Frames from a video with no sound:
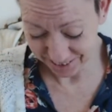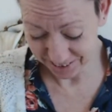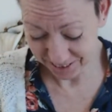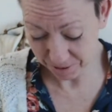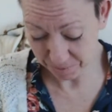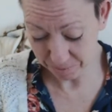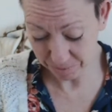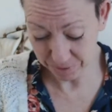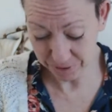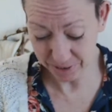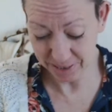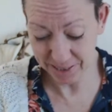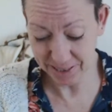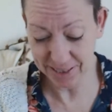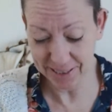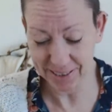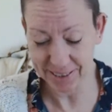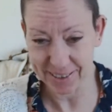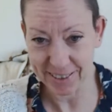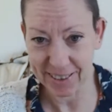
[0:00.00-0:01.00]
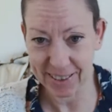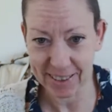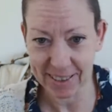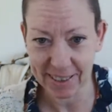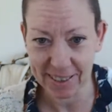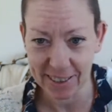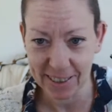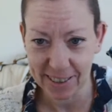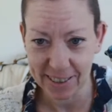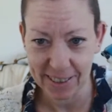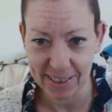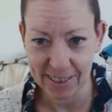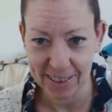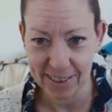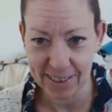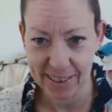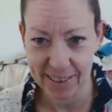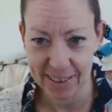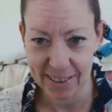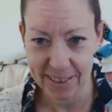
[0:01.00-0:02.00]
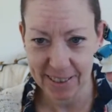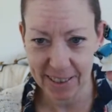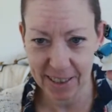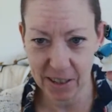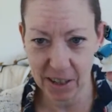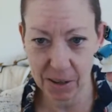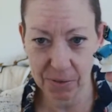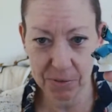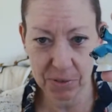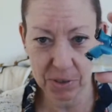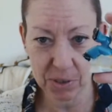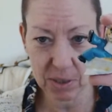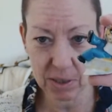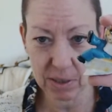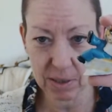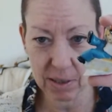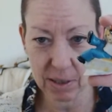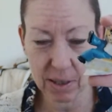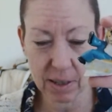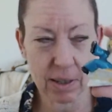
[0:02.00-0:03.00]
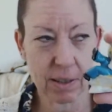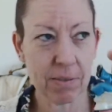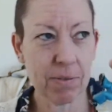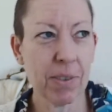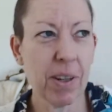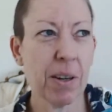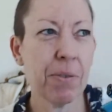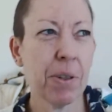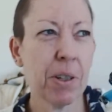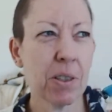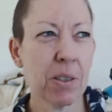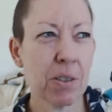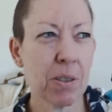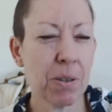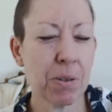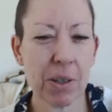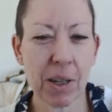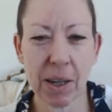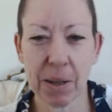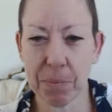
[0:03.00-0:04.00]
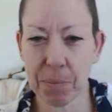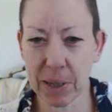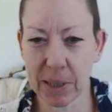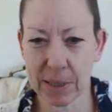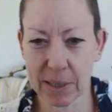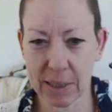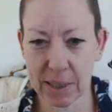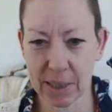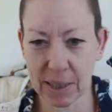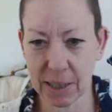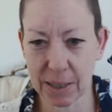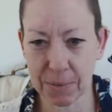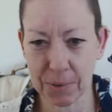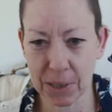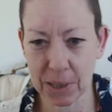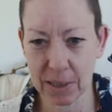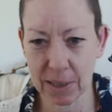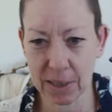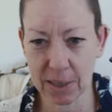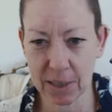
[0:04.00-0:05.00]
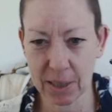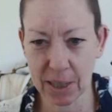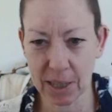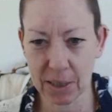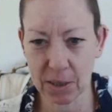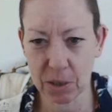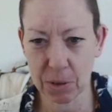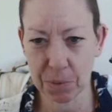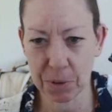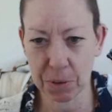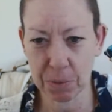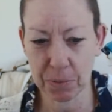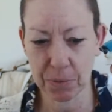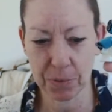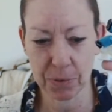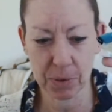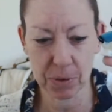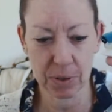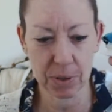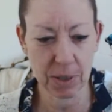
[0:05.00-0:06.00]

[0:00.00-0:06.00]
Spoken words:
10p each. So I haven't, I've only sold like plasticky vintage cake toppers before.